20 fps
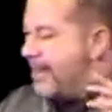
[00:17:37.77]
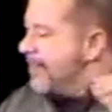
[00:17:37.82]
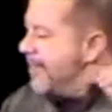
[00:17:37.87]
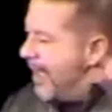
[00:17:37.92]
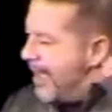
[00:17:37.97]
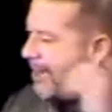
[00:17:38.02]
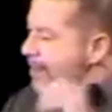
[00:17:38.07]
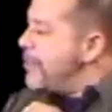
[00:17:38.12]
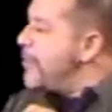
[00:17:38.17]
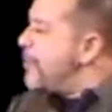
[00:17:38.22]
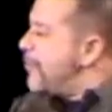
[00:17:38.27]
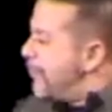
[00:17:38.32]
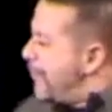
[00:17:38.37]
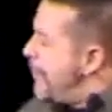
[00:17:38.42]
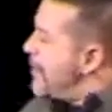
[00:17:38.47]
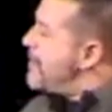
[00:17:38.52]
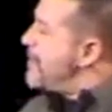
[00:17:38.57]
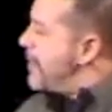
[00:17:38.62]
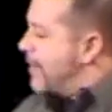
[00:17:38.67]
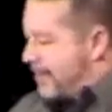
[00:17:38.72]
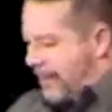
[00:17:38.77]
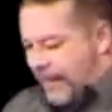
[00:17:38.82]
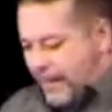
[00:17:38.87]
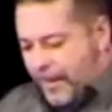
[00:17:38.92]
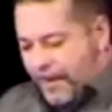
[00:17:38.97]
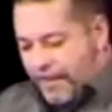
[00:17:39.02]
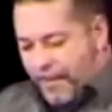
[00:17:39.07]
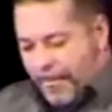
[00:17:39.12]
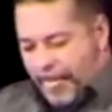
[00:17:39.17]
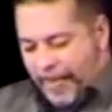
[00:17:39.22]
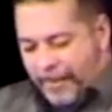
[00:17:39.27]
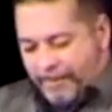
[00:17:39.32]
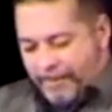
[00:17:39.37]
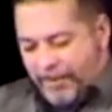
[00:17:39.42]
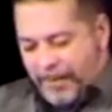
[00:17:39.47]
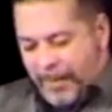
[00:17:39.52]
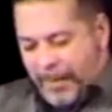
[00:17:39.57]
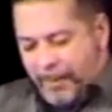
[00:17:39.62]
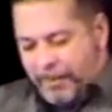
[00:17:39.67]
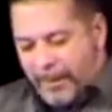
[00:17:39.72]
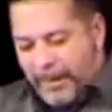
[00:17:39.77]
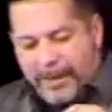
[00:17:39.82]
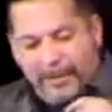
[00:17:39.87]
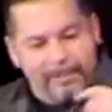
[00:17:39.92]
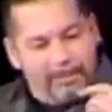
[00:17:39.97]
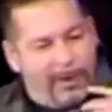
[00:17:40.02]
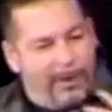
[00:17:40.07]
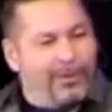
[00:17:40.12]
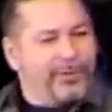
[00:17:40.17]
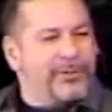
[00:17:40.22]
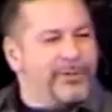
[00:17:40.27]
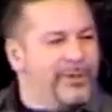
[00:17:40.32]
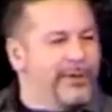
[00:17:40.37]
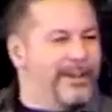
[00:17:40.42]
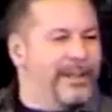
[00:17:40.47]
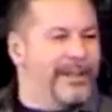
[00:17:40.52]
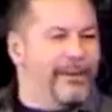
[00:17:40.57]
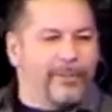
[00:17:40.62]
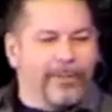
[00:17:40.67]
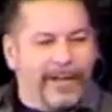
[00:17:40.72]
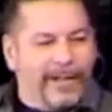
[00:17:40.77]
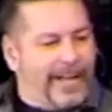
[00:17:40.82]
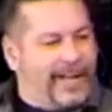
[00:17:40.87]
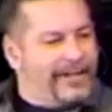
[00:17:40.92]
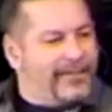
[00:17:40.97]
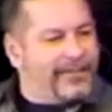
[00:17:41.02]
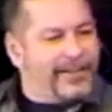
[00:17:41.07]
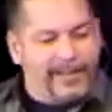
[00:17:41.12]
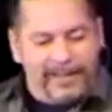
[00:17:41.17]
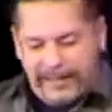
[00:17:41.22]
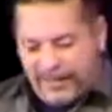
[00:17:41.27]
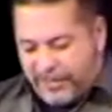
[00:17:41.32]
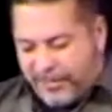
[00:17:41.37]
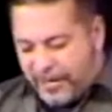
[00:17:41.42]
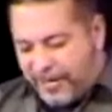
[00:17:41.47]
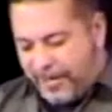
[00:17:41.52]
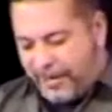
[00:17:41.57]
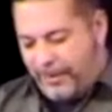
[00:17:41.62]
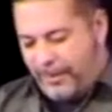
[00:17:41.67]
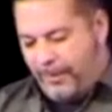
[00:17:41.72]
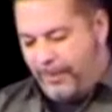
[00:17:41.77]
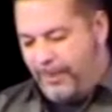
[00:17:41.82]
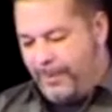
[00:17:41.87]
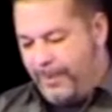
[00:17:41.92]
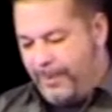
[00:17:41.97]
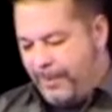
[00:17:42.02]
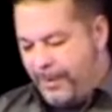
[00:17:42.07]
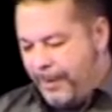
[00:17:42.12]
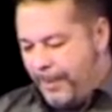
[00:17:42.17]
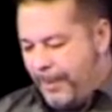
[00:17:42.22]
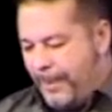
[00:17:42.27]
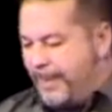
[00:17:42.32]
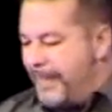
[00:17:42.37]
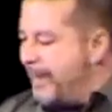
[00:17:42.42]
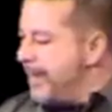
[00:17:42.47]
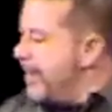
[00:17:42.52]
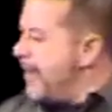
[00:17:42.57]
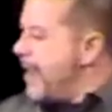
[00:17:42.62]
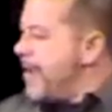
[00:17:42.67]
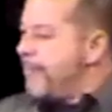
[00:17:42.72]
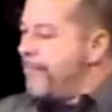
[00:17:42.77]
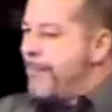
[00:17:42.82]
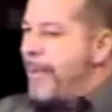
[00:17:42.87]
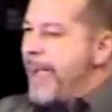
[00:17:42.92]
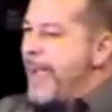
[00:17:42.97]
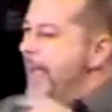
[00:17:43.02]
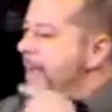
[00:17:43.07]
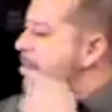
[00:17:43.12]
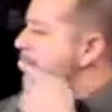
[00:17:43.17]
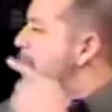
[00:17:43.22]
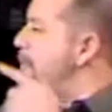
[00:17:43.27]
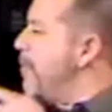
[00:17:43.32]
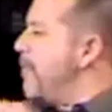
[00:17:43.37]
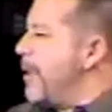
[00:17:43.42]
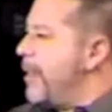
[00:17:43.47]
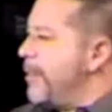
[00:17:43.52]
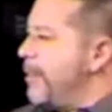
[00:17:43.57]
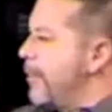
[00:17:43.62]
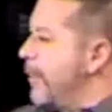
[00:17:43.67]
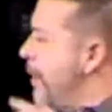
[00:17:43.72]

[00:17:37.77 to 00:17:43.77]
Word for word: not just physically, but emotionally and relationally too. I mean, they didn't have baggage from other